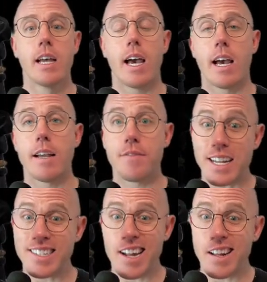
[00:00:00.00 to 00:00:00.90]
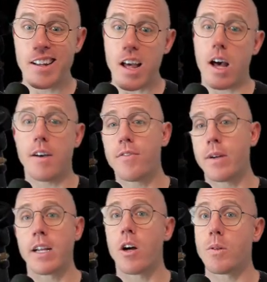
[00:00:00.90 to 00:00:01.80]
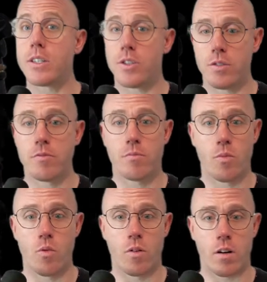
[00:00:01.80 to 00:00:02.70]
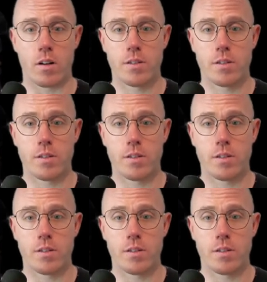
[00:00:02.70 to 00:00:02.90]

If that's not enough, we could always do more.